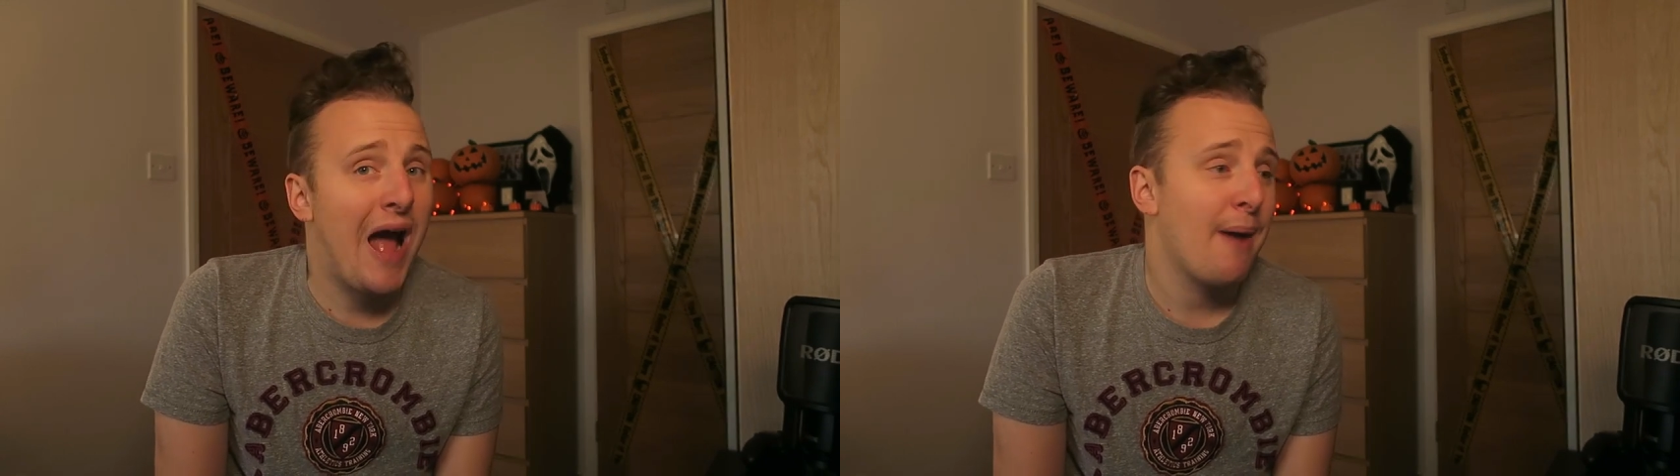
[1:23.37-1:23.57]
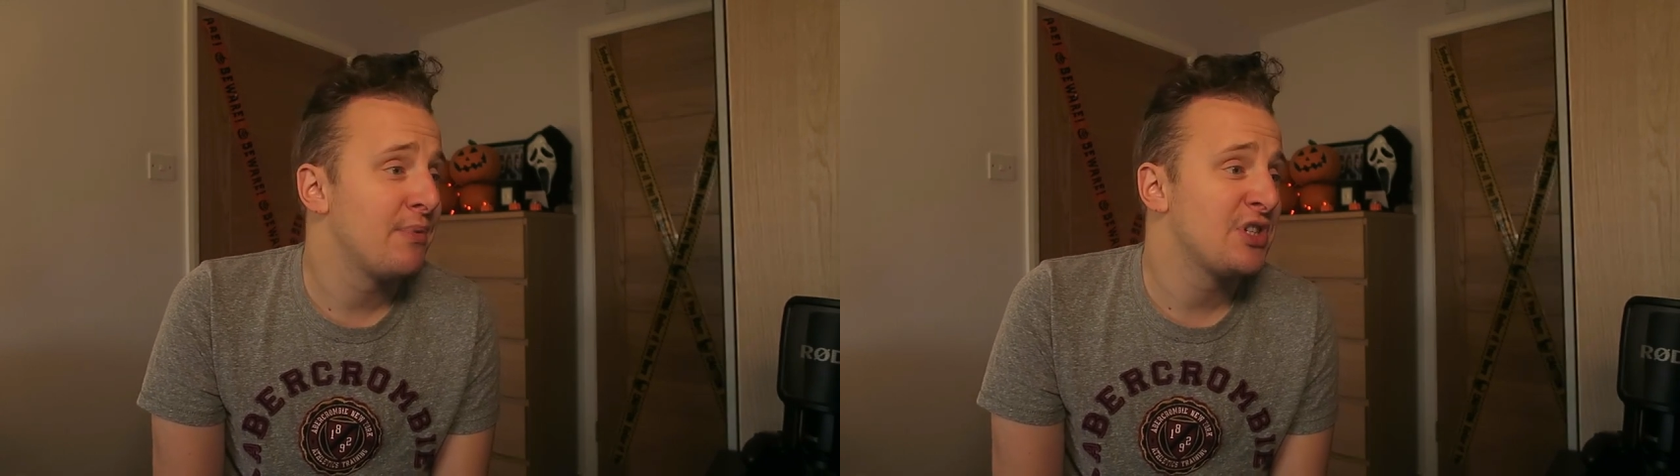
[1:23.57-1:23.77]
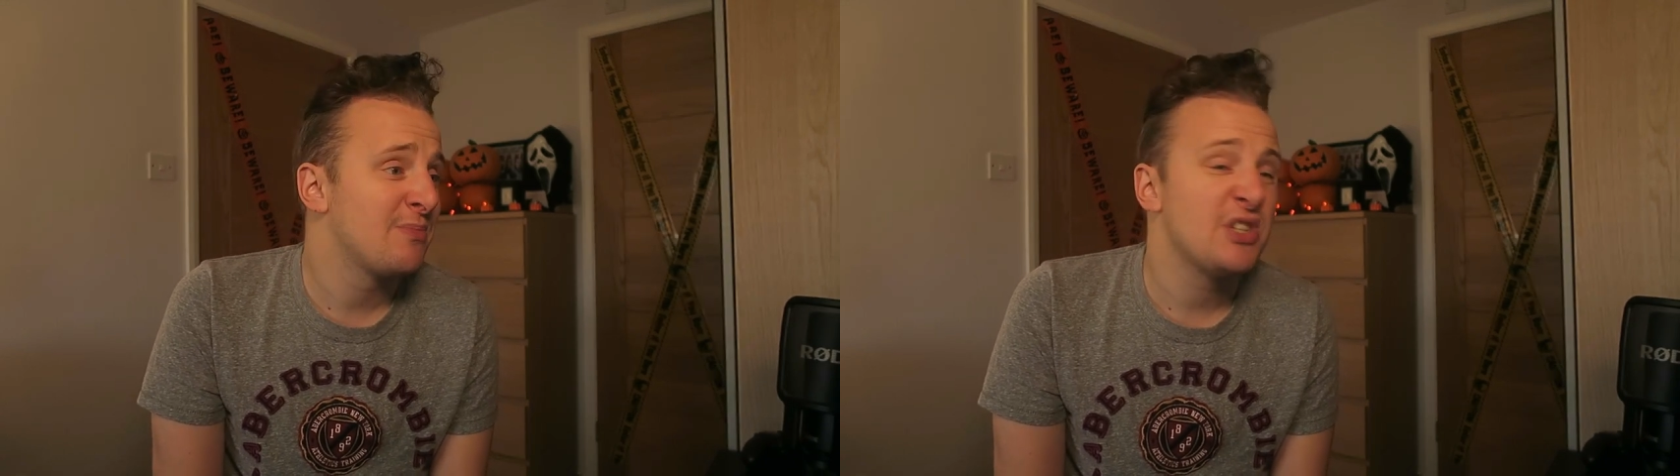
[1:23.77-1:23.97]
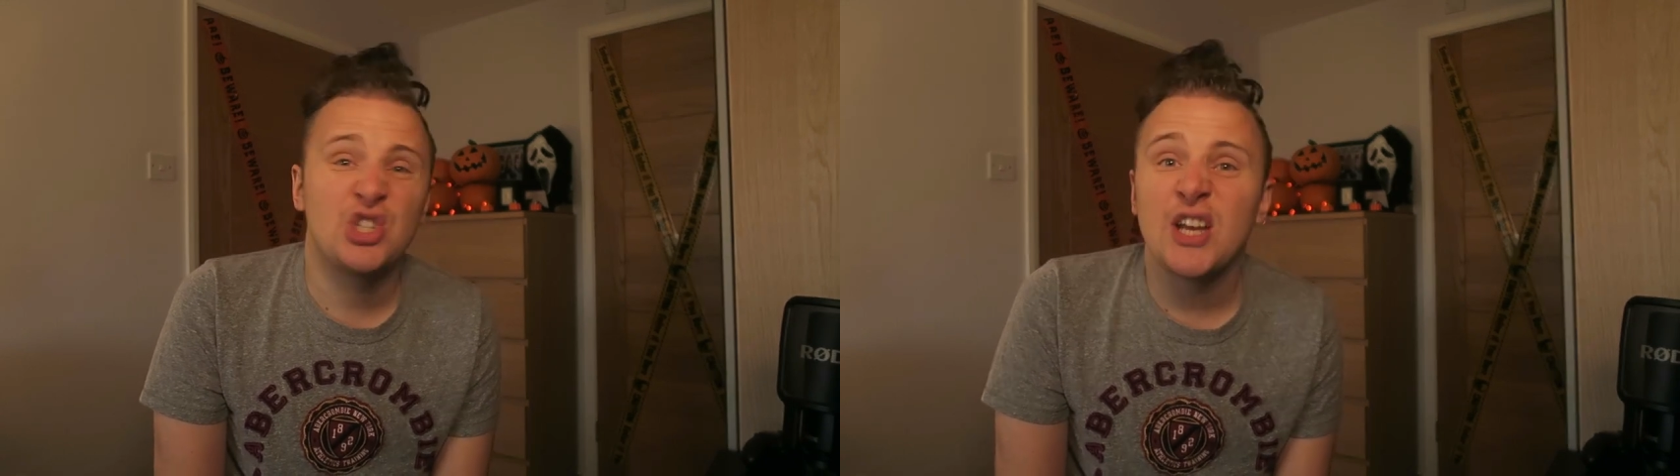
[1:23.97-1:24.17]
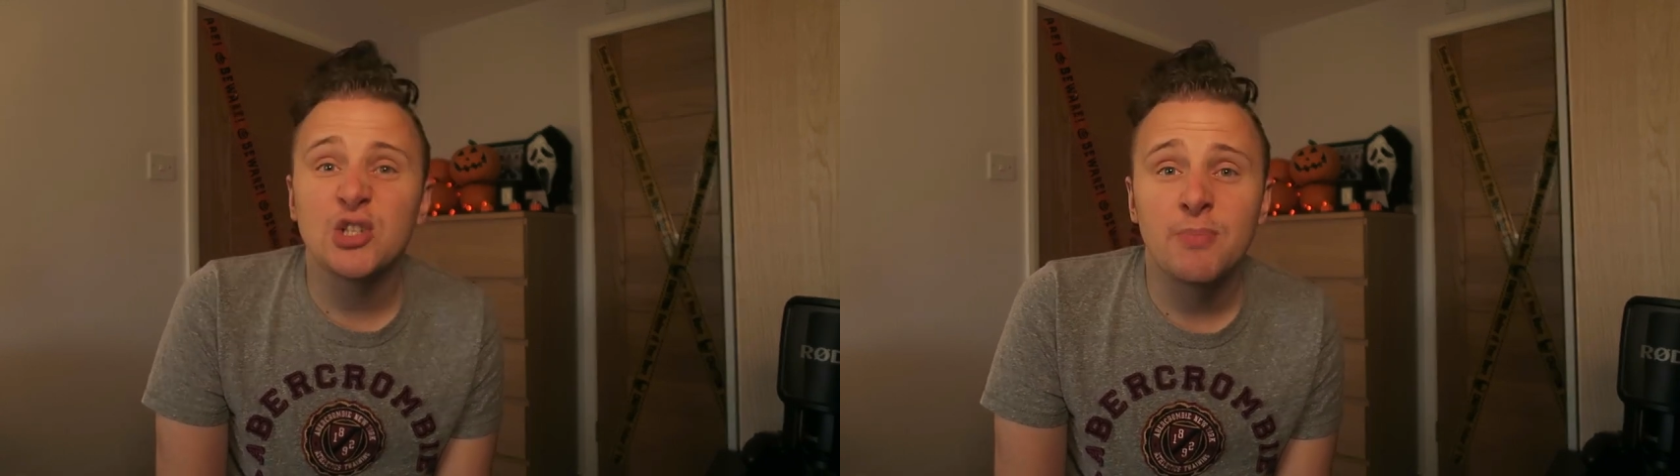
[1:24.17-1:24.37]
what happened to
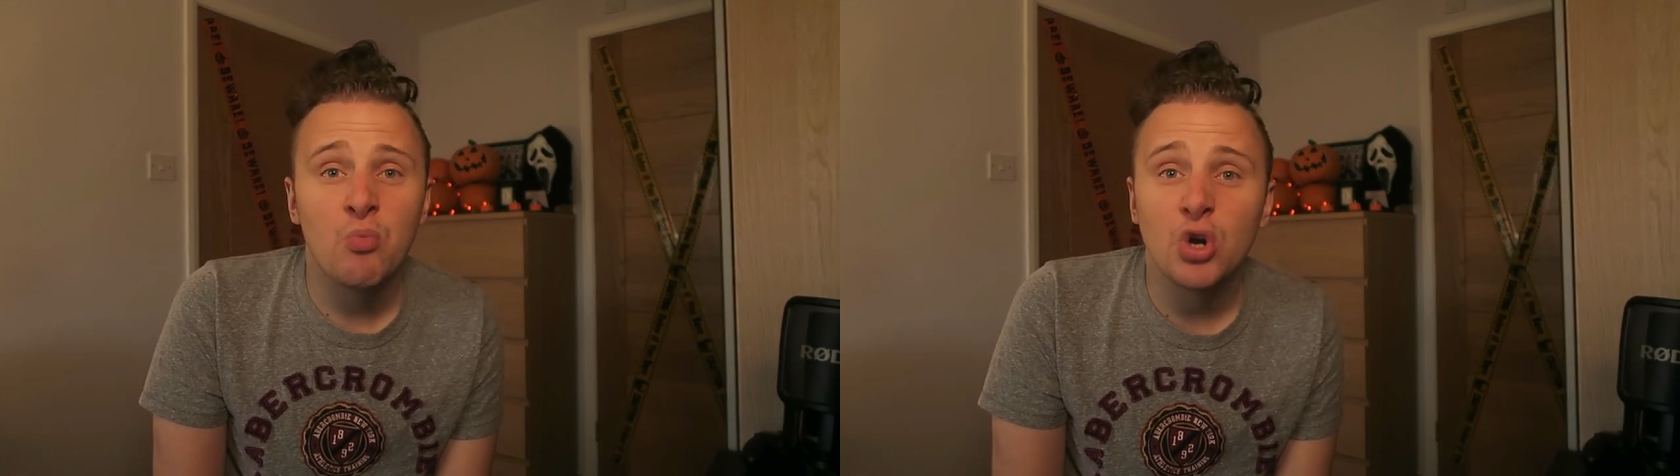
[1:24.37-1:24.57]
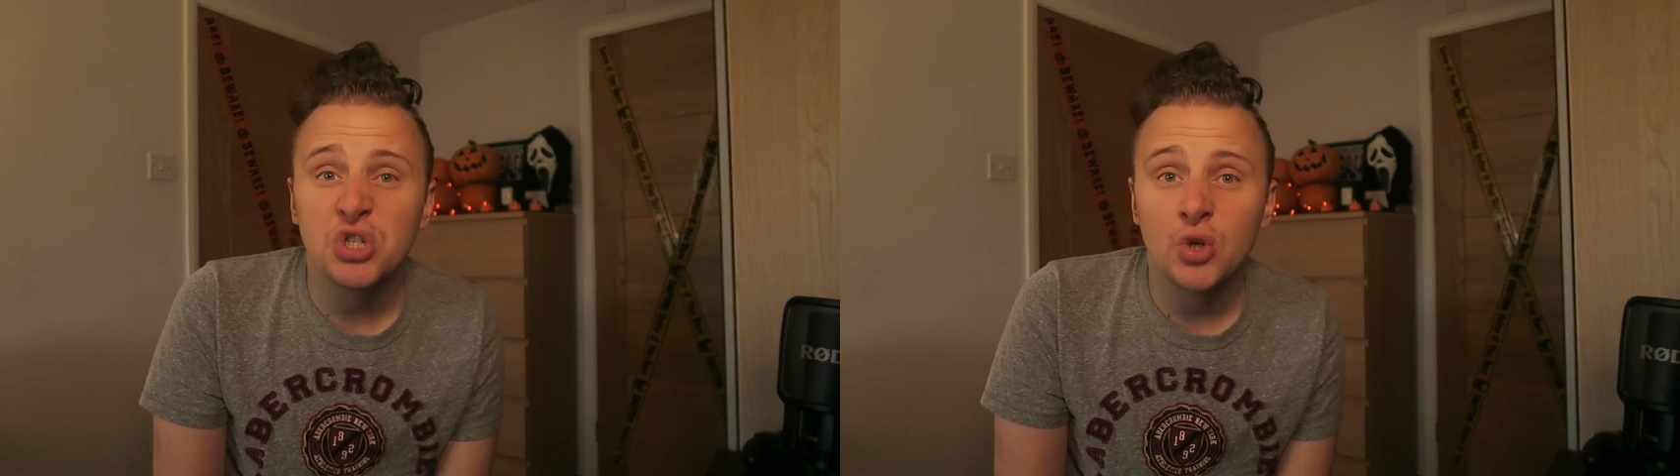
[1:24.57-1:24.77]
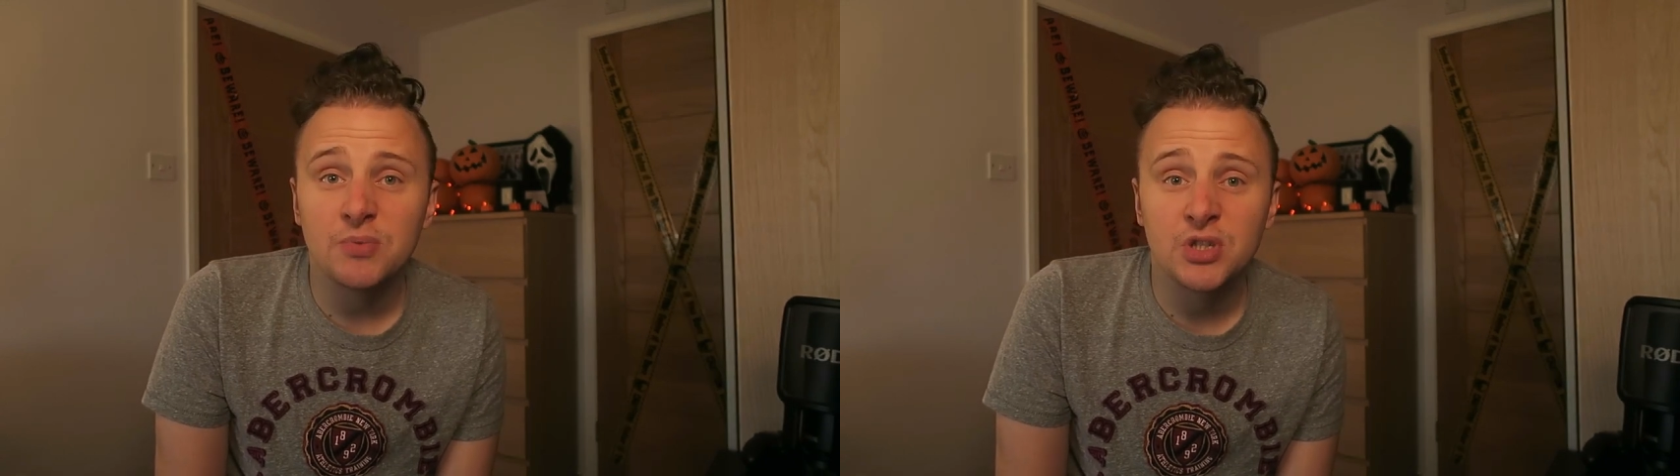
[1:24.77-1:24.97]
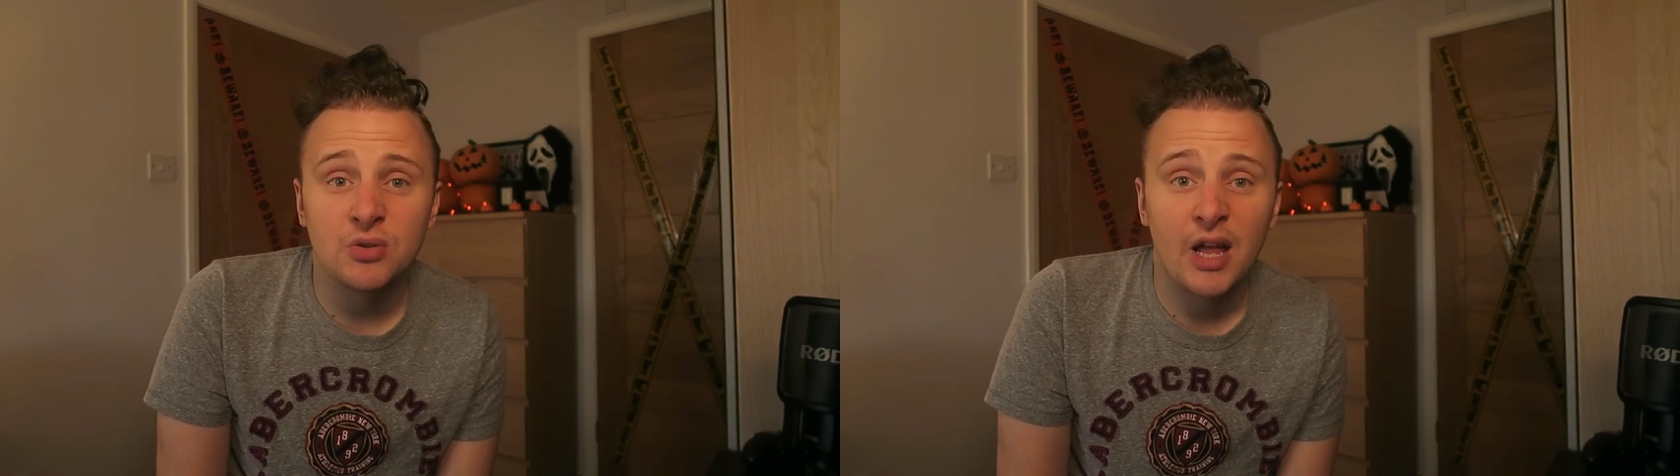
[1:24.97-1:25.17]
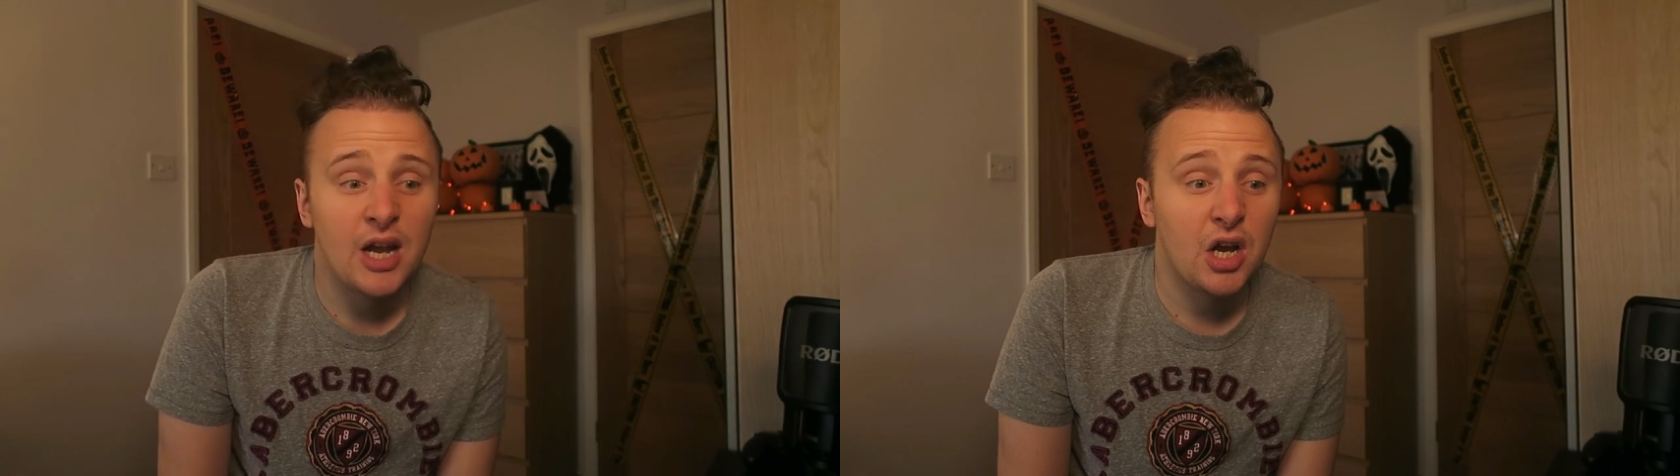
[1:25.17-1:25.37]
Miss Jessup and what is she up
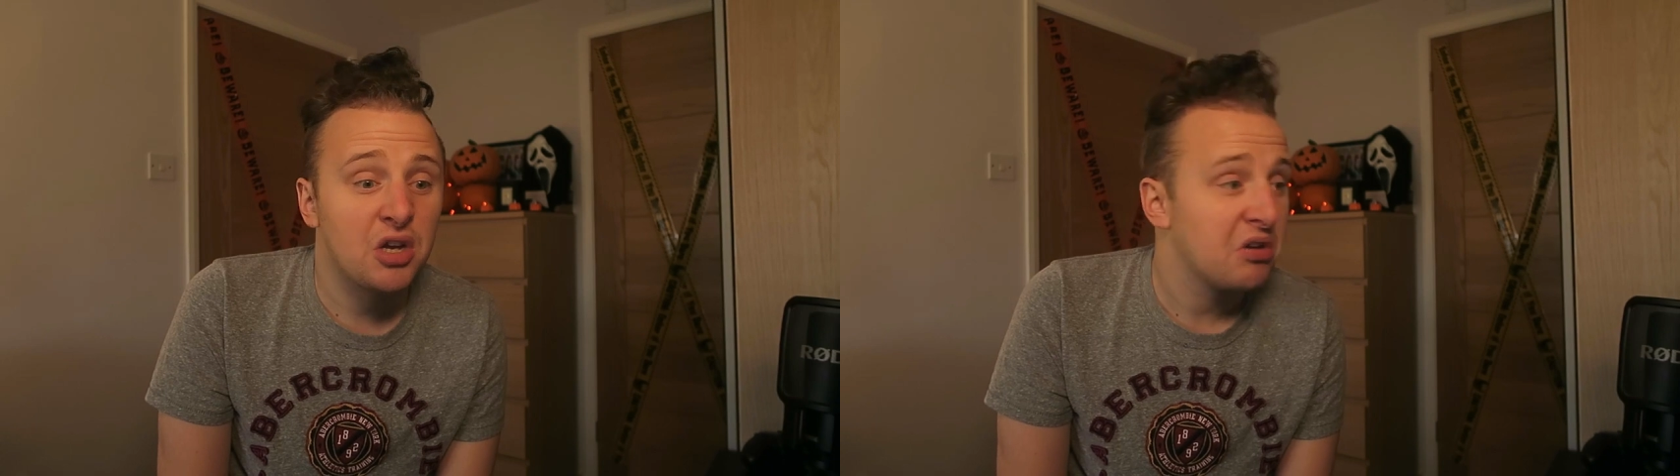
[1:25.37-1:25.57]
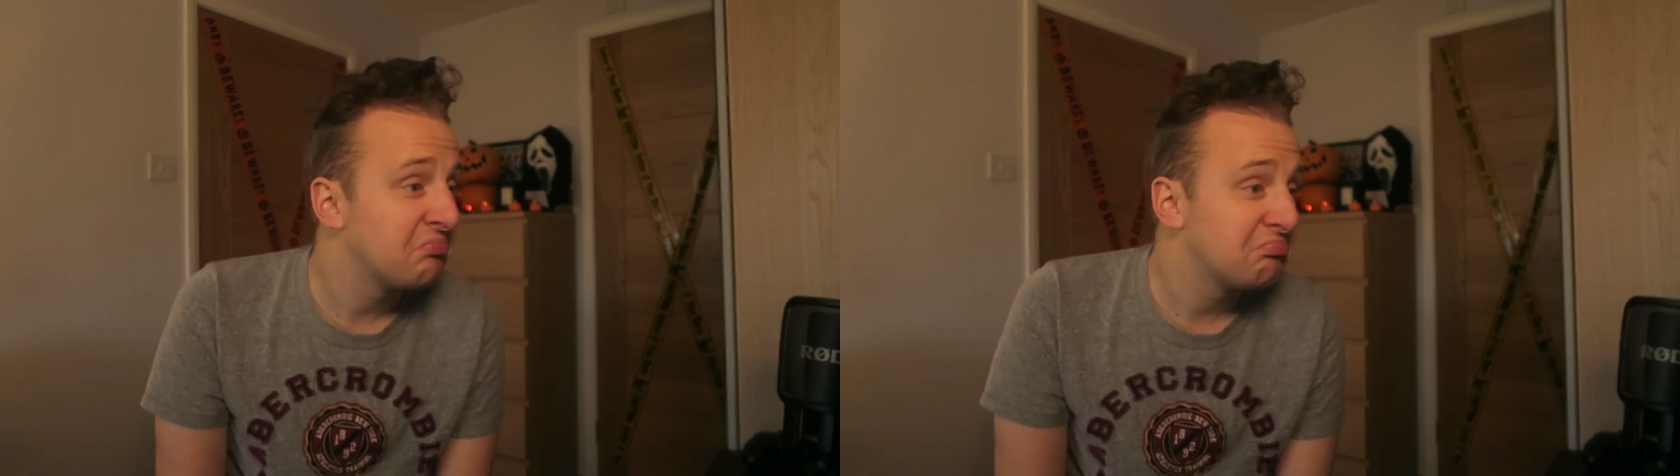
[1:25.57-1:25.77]
to? Like,